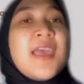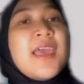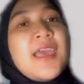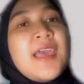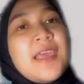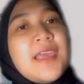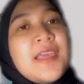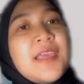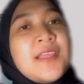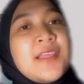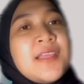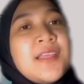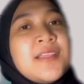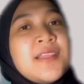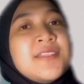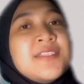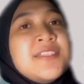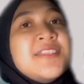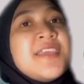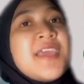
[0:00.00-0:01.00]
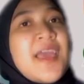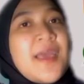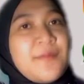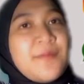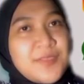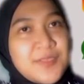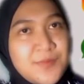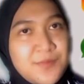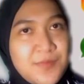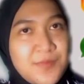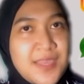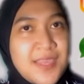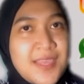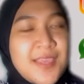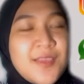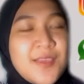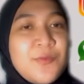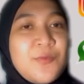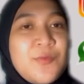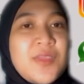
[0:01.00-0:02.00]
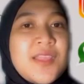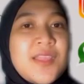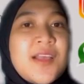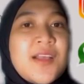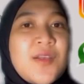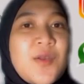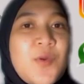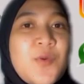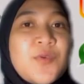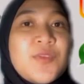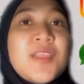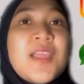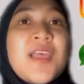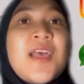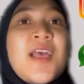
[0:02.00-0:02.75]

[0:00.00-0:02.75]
and DMs me with a code